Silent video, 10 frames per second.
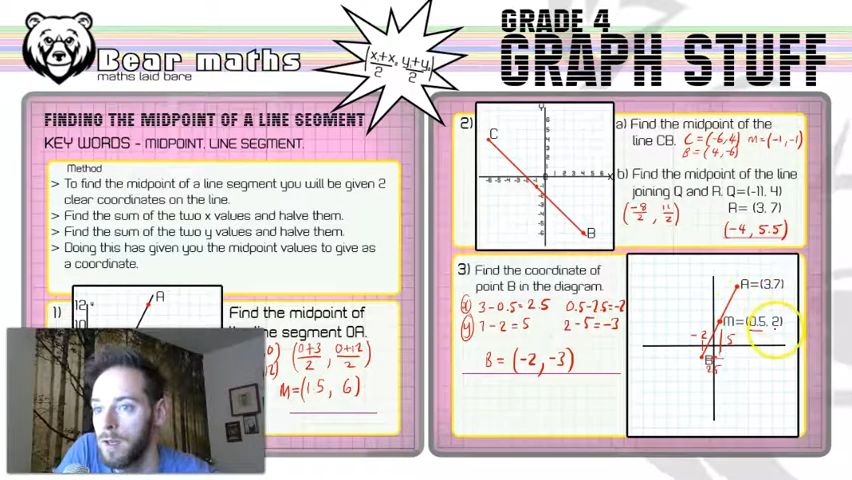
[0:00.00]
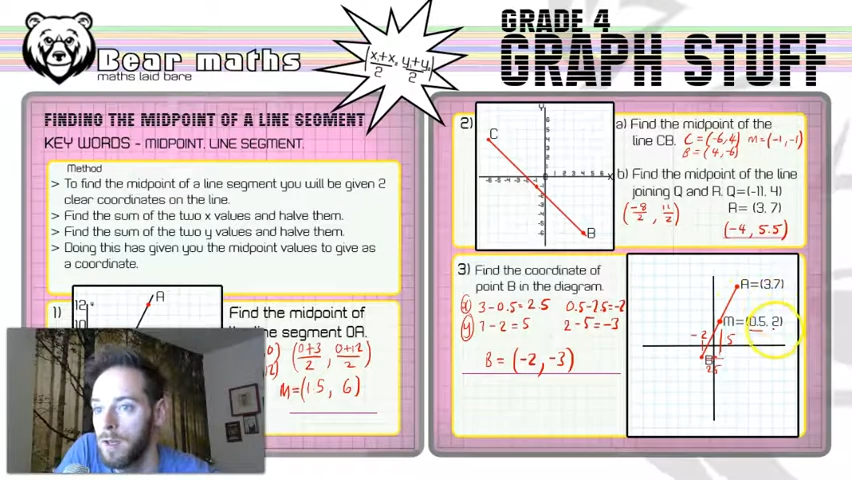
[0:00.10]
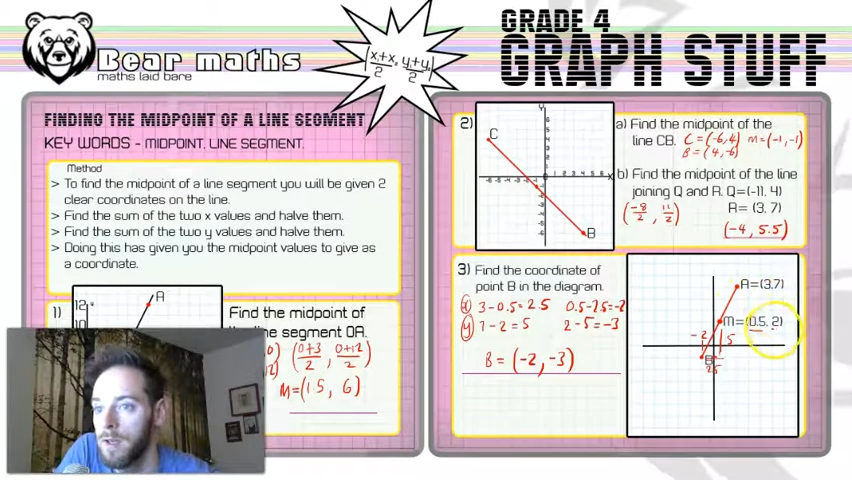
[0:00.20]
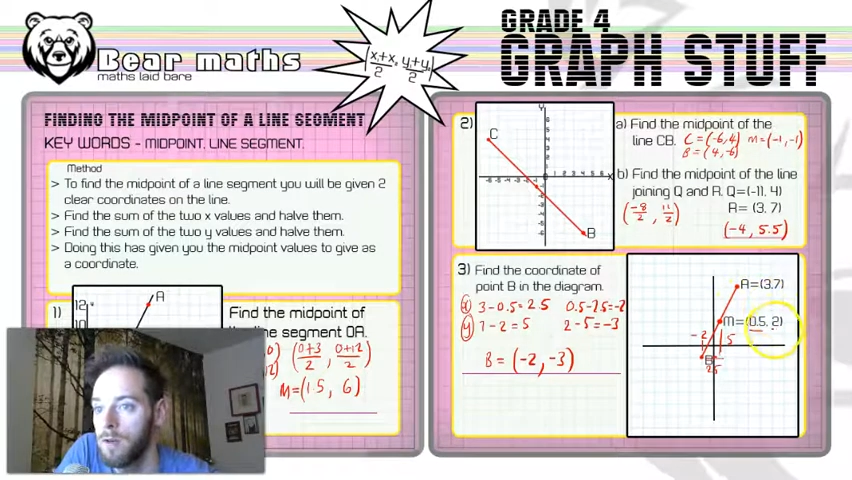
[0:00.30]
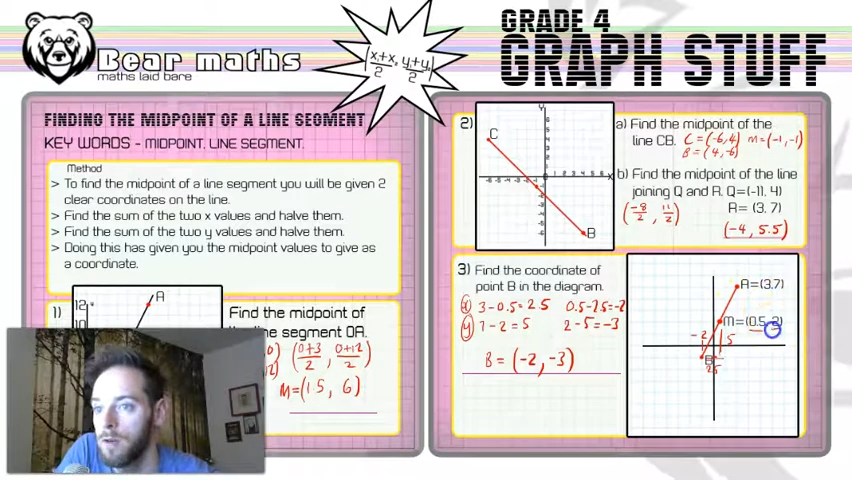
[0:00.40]
you
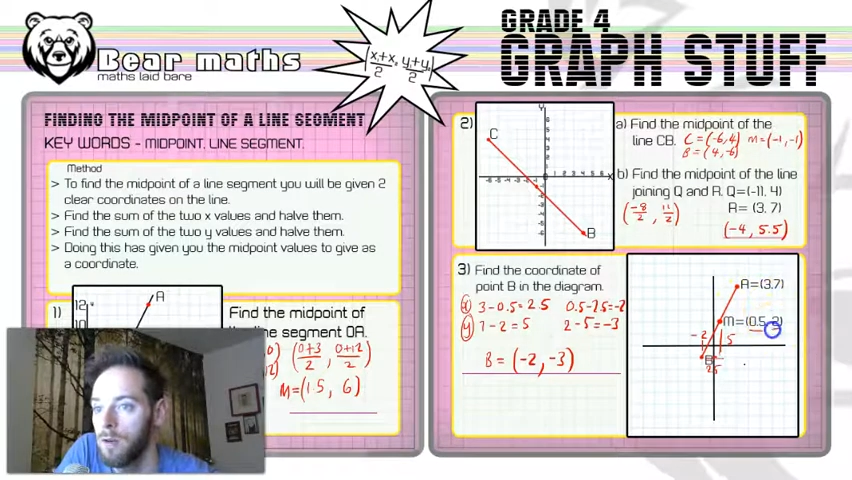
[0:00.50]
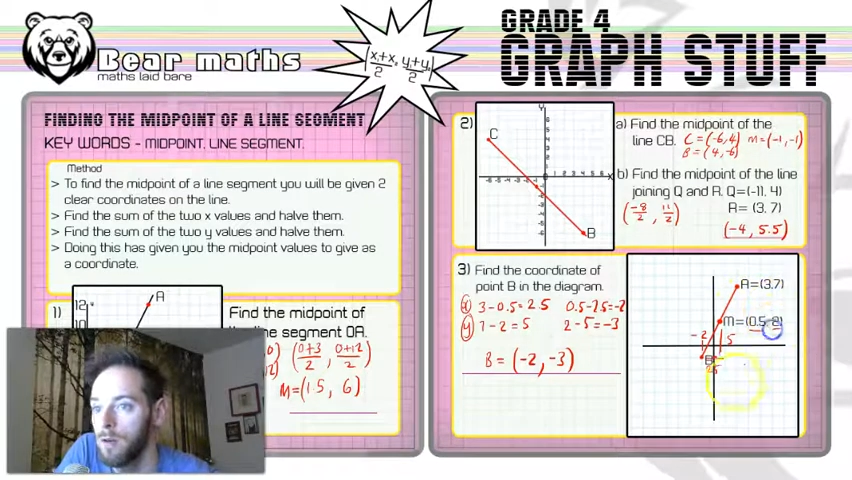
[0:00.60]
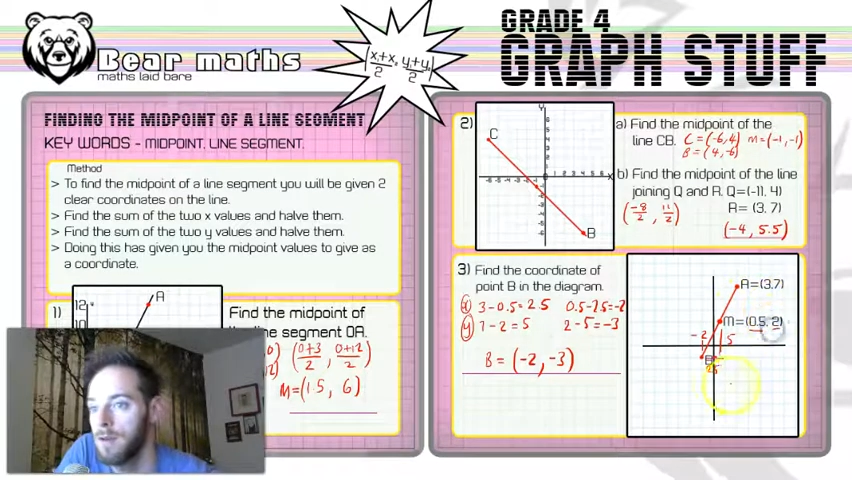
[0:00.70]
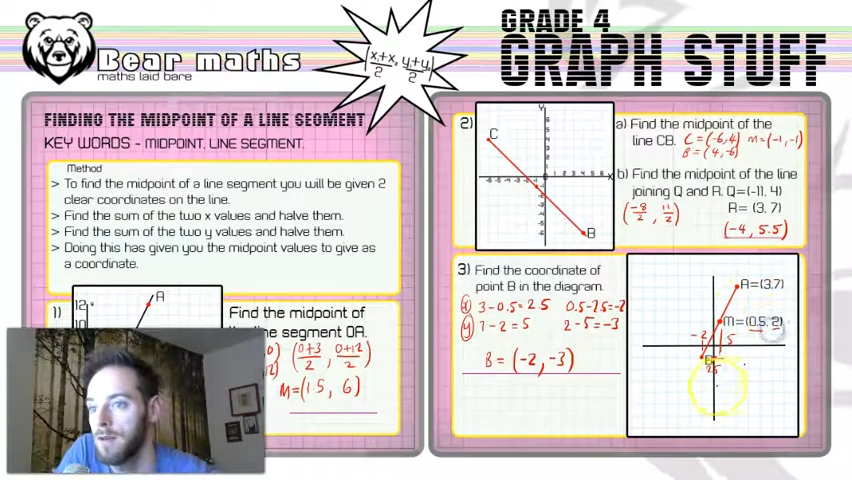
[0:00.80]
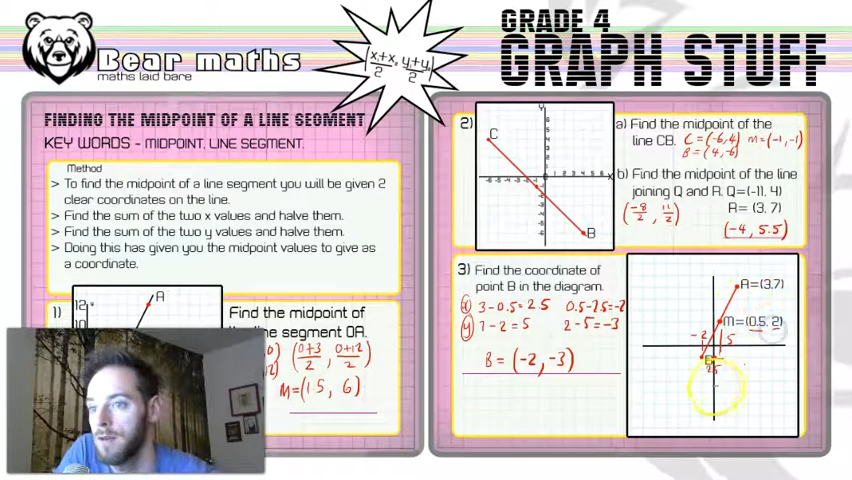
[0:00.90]
get 2,
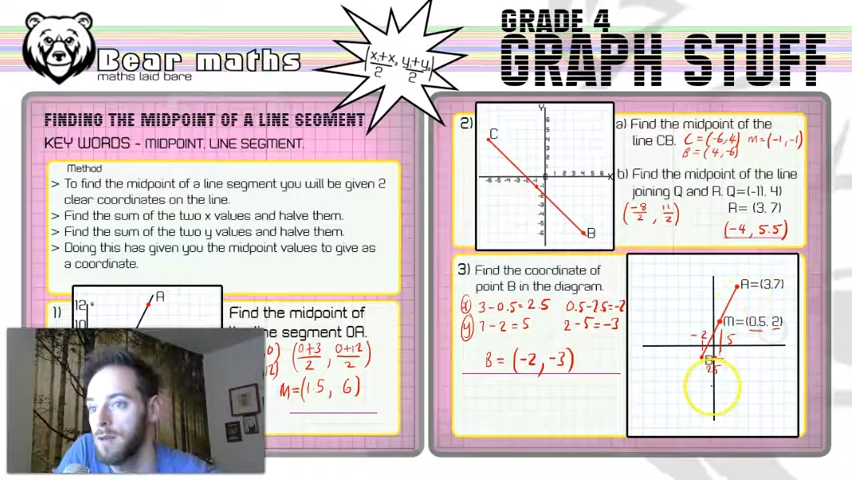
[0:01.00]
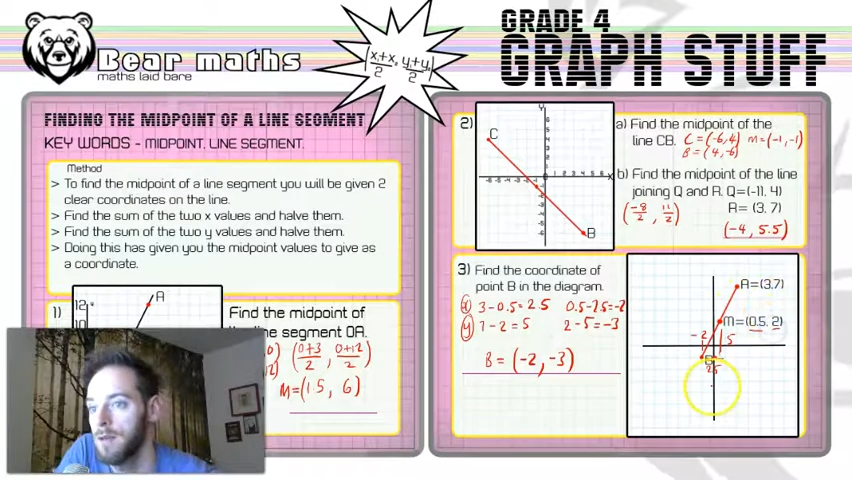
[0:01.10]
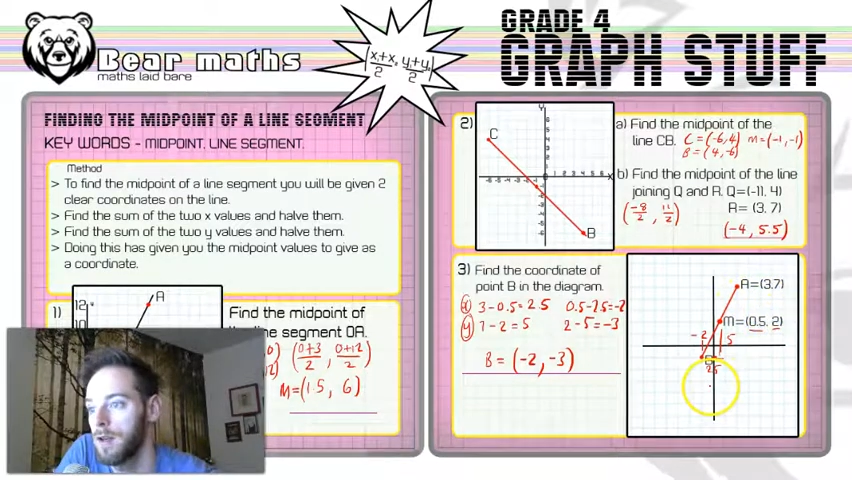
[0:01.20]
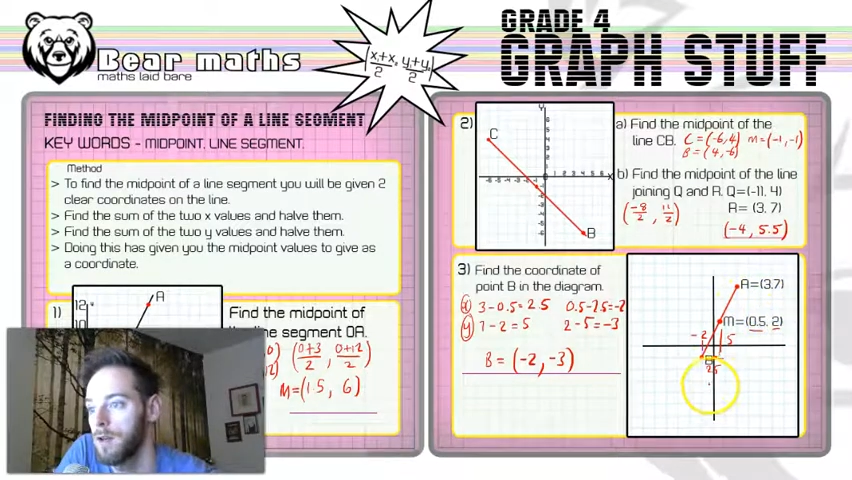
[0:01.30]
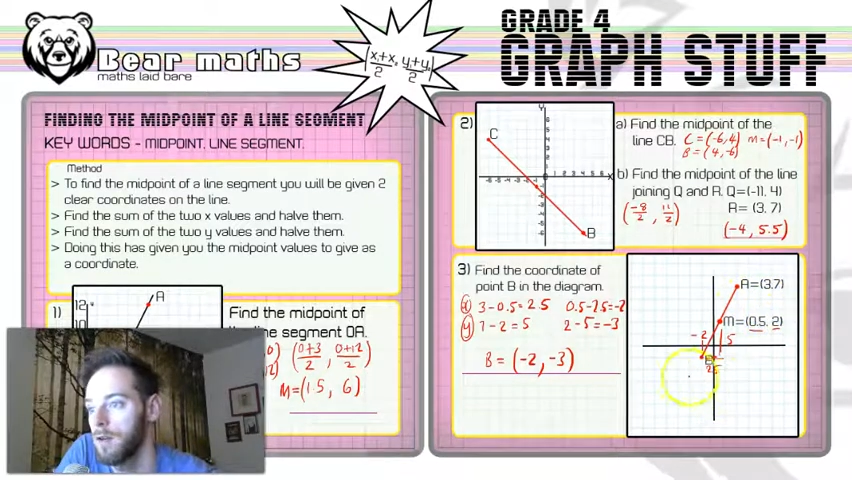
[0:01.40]
which is that
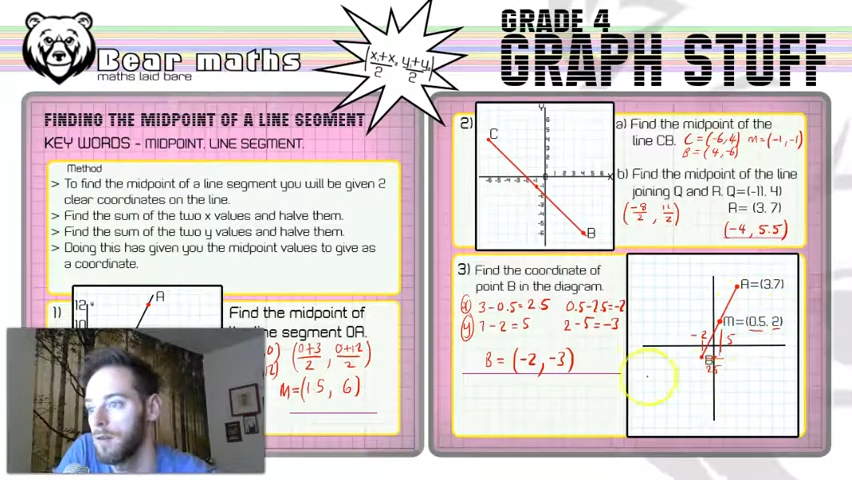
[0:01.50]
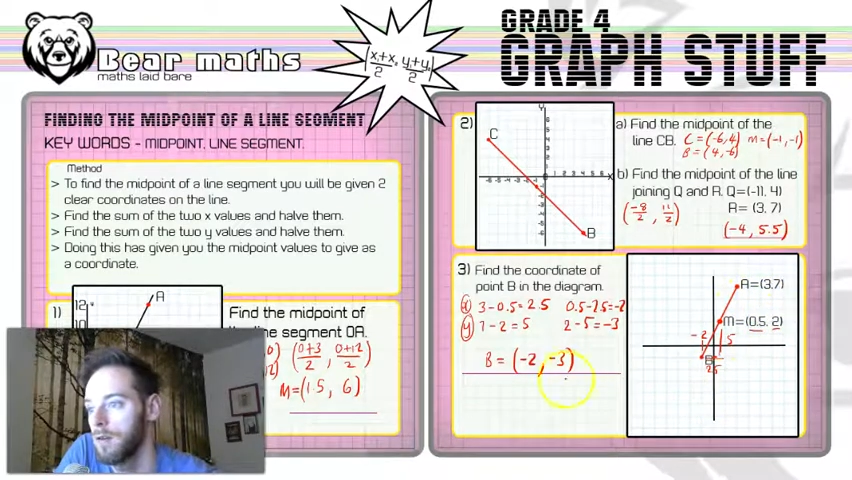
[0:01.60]
value there.